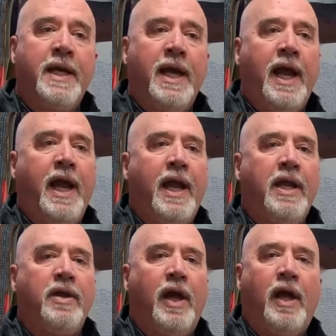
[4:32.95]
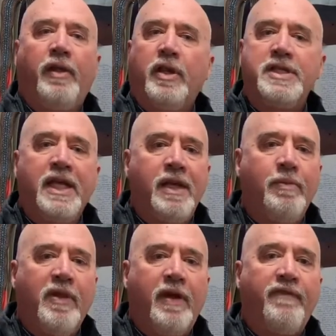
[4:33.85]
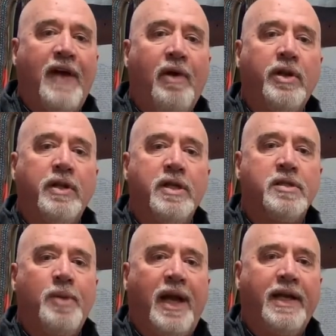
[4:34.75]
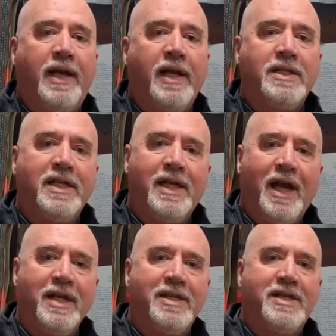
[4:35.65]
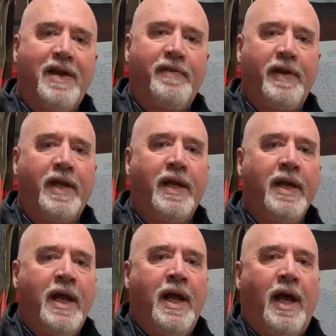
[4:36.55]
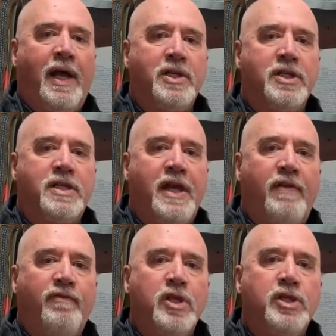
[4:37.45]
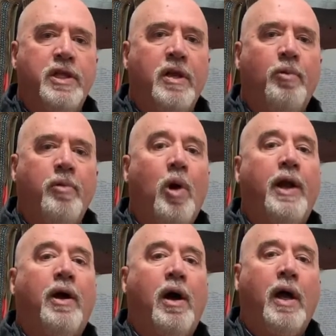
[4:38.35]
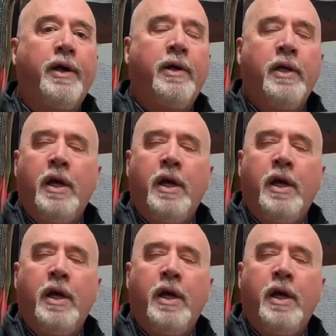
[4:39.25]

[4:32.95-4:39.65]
and the team that founded this back in 1997, and just that vision that we want to honor.